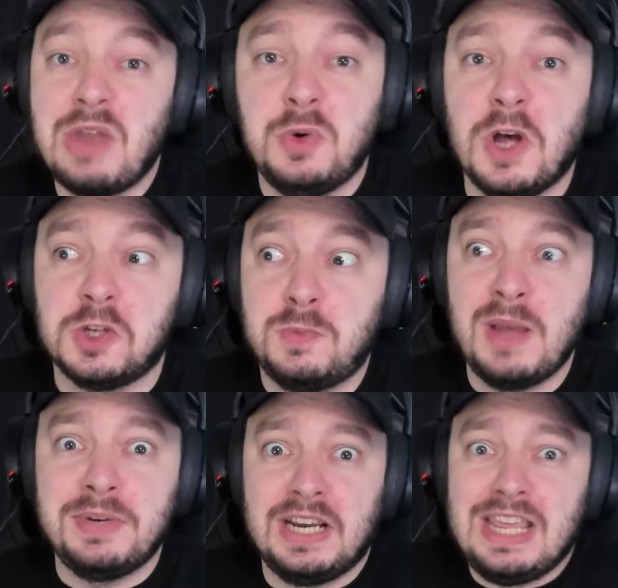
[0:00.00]
And who knows,
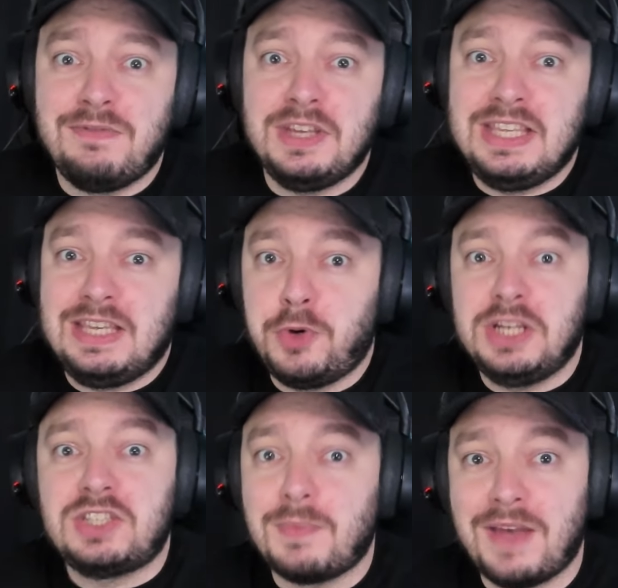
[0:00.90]
maybe they're even
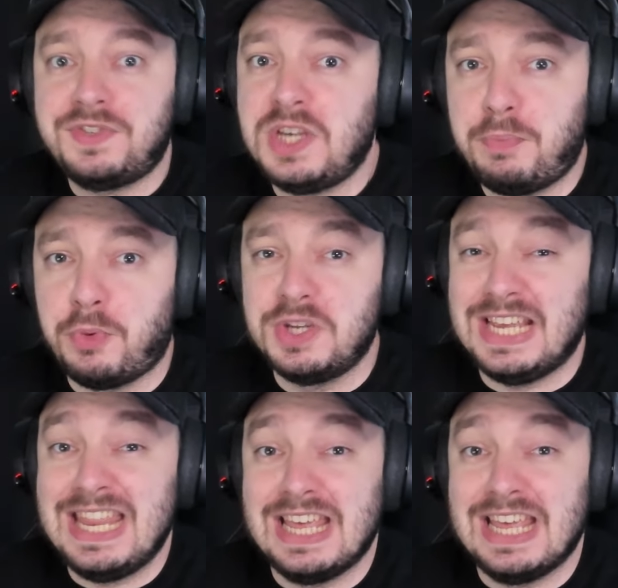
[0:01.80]
putting some FC points in